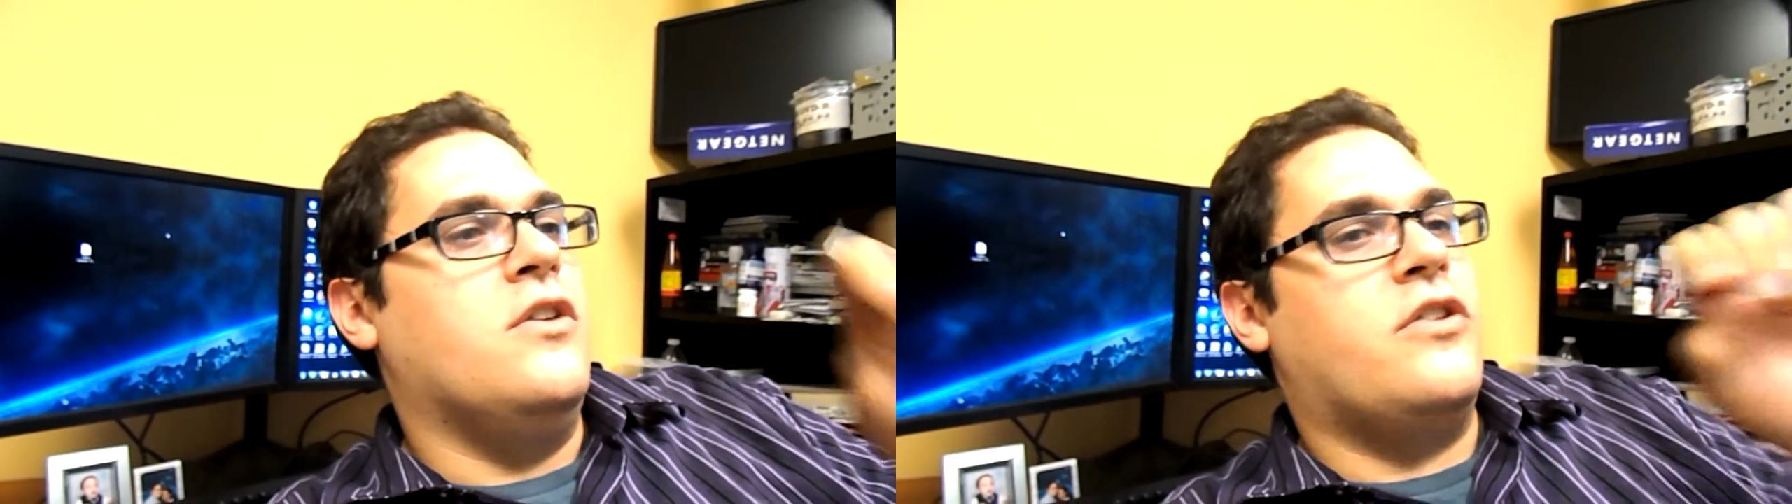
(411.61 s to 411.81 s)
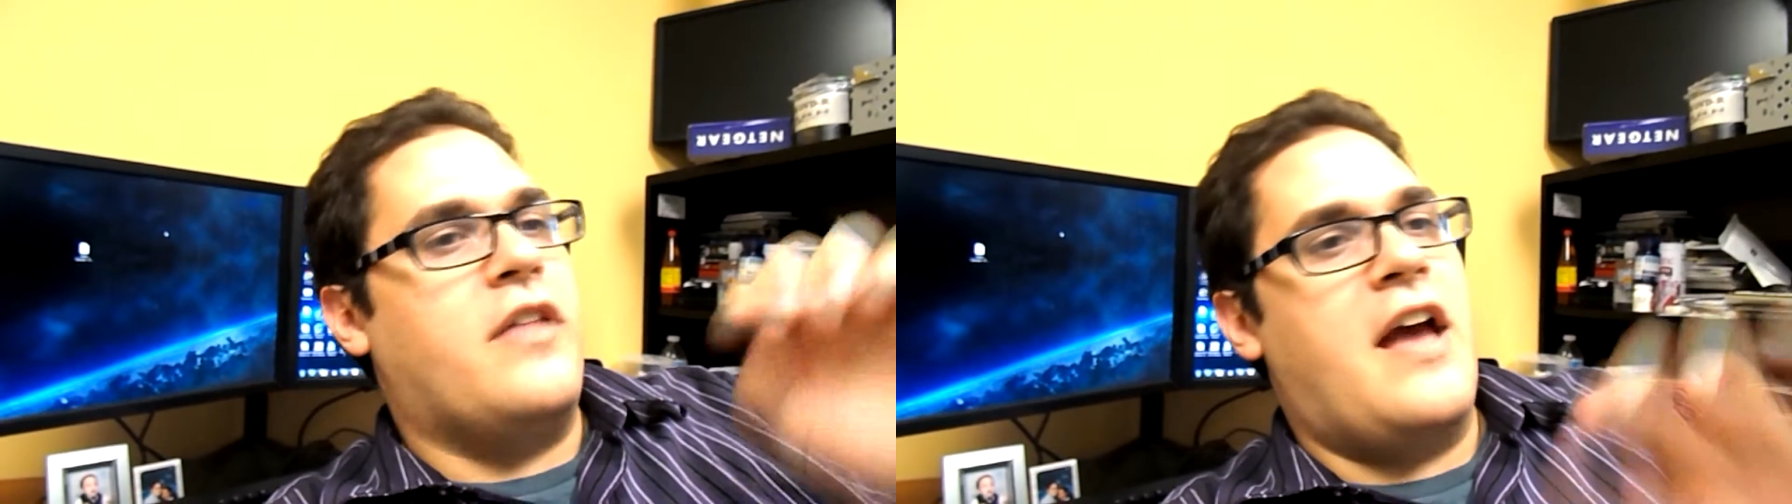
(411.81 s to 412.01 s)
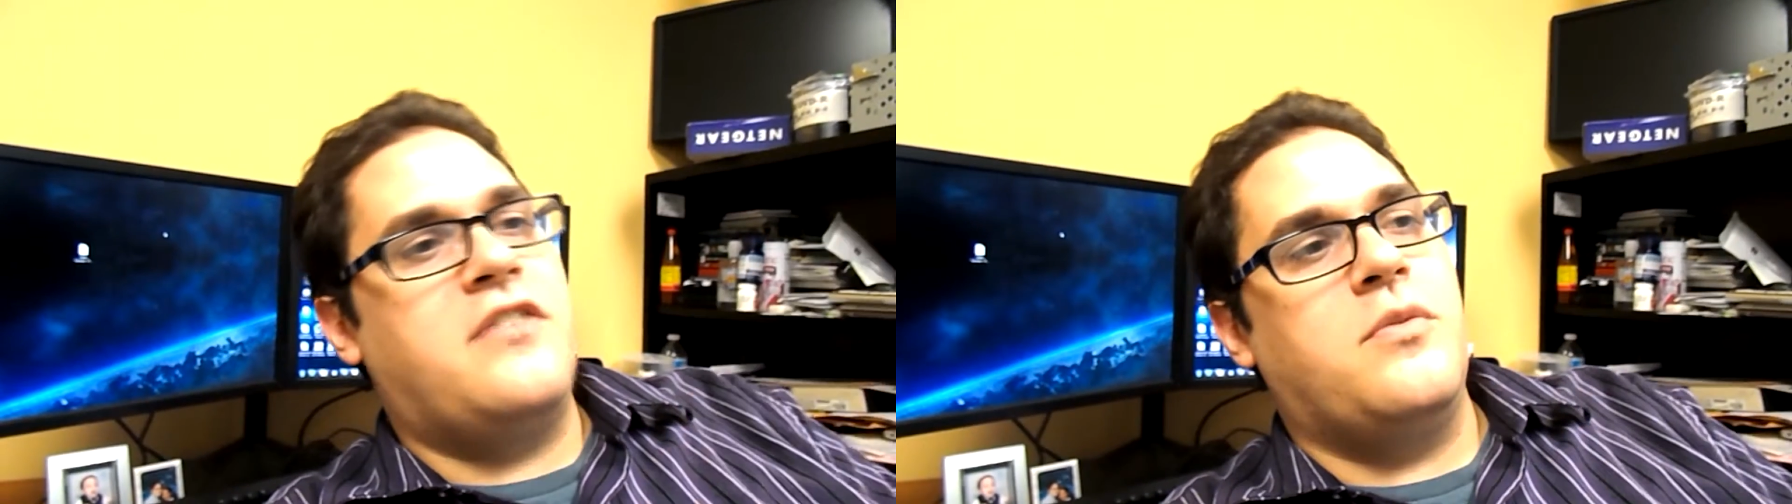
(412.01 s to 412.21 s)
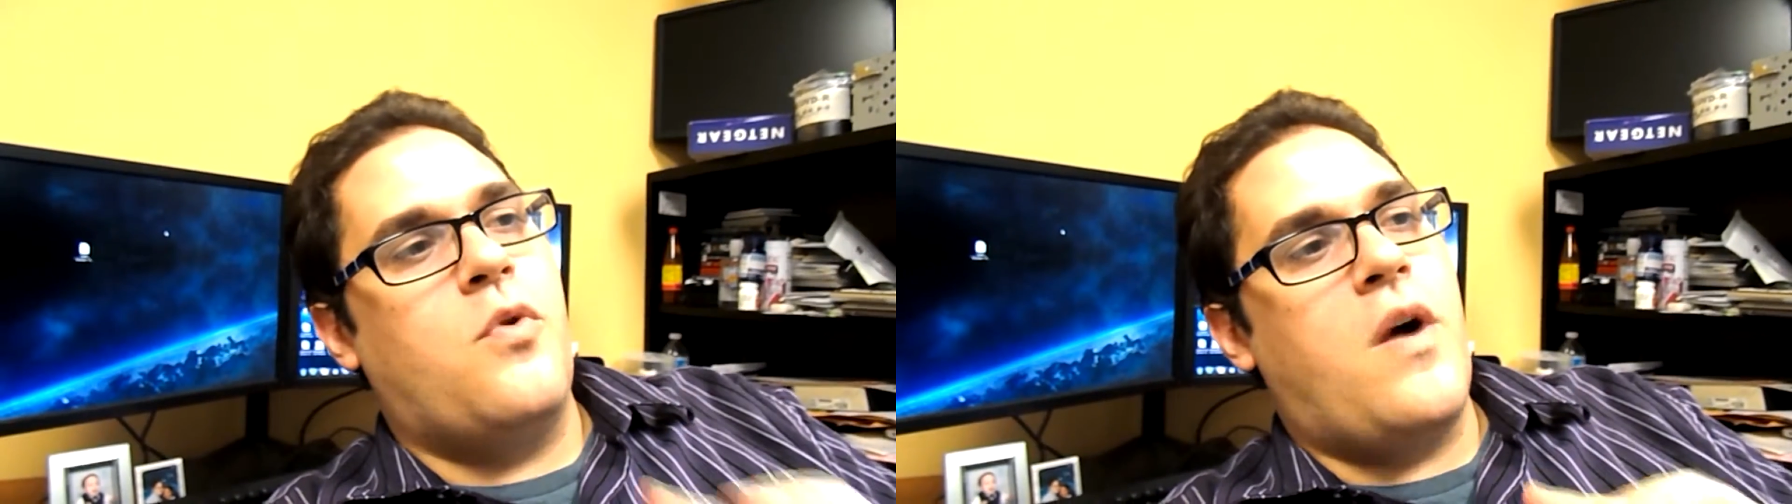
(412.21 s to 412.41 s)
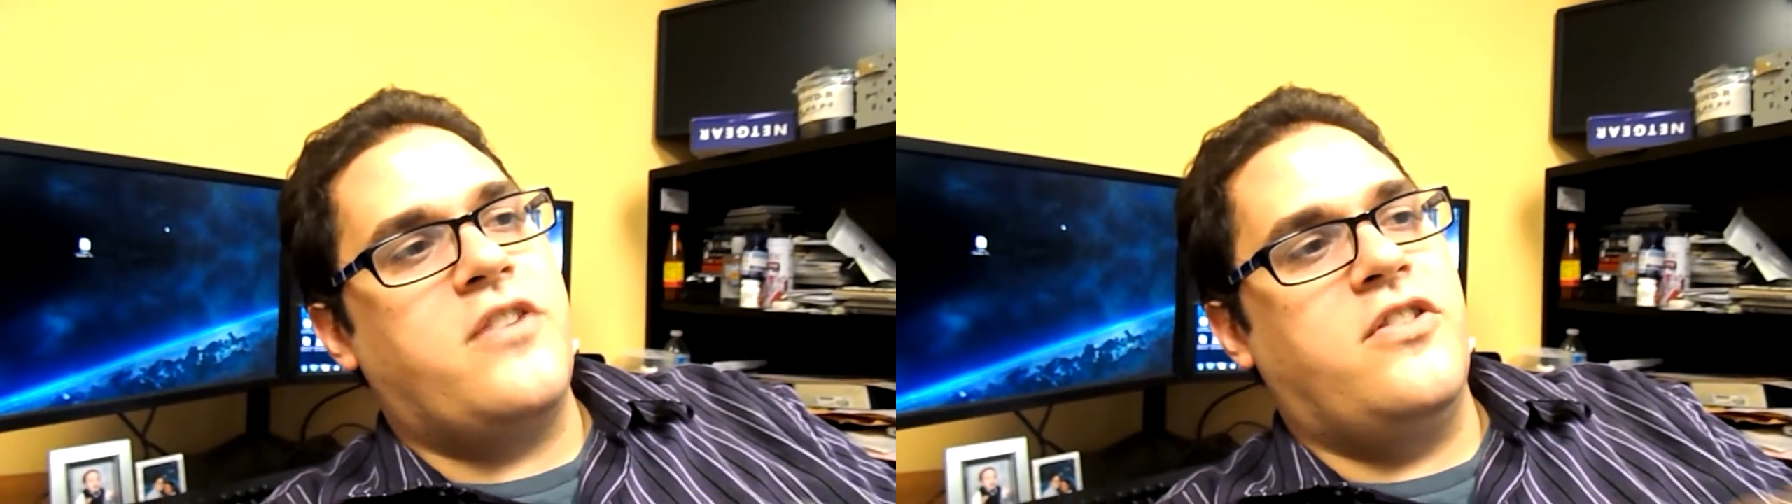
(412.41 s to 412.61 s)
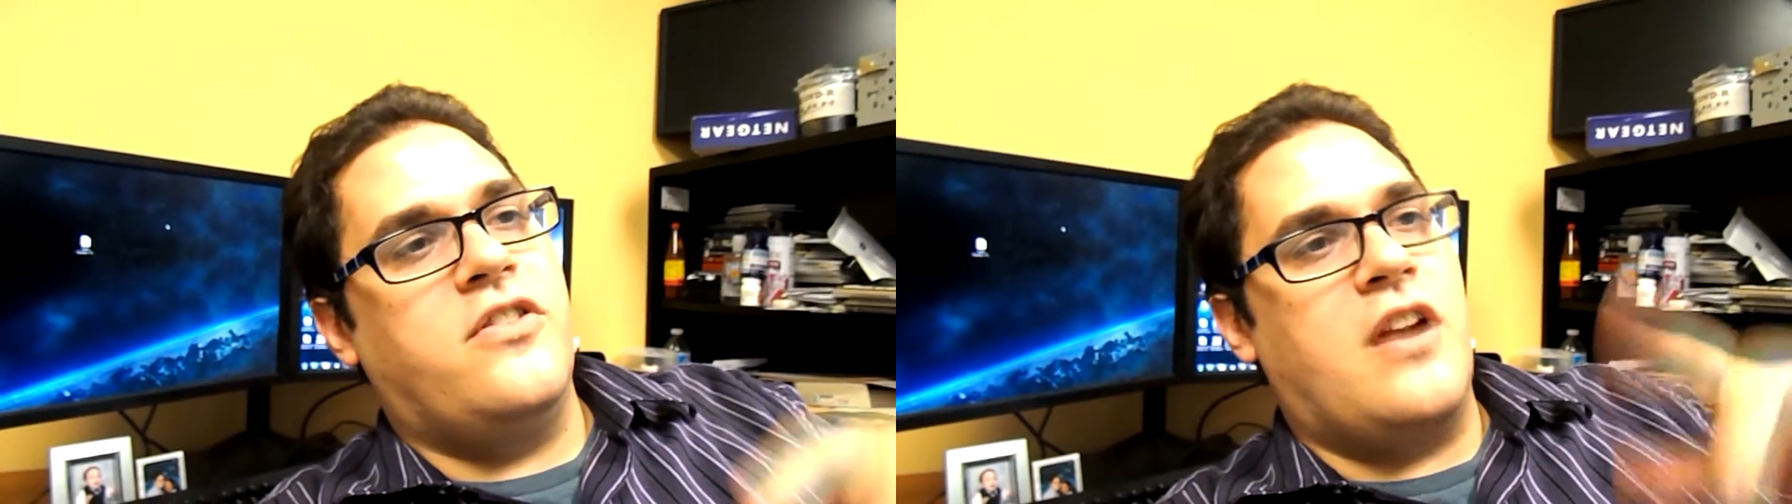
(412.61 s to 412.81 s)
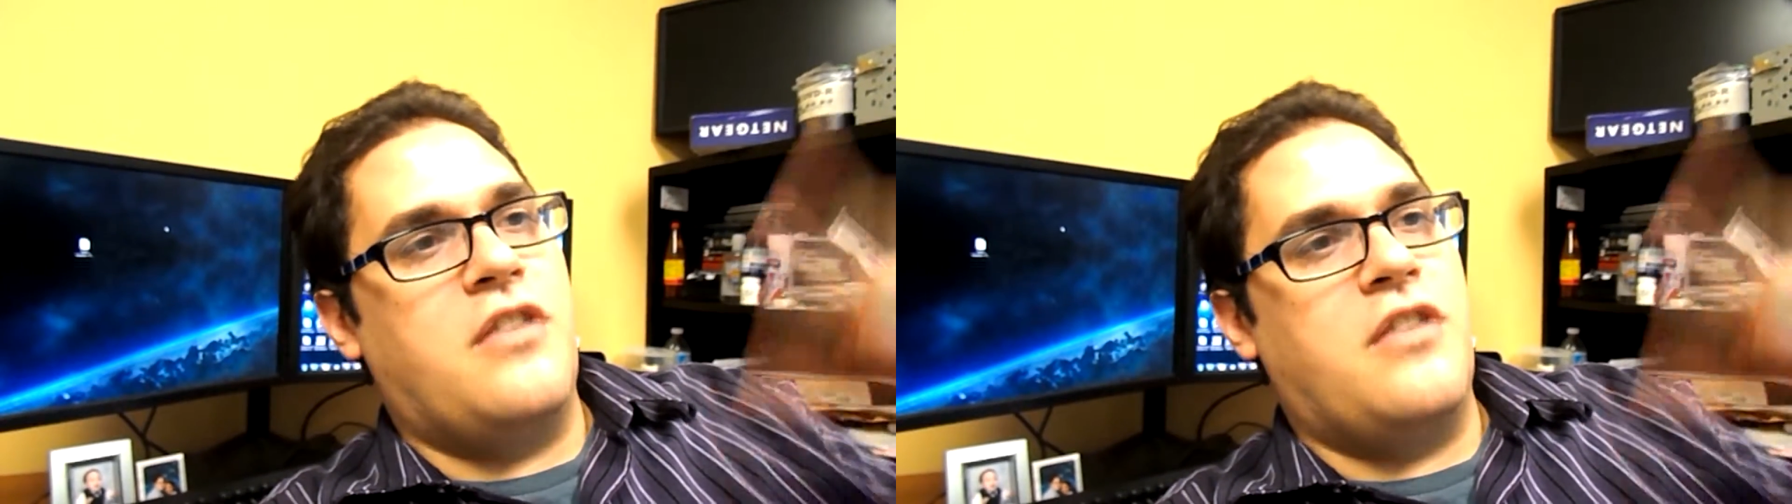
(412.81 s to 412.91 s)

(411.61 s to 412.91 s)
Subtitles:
So they asked some questions,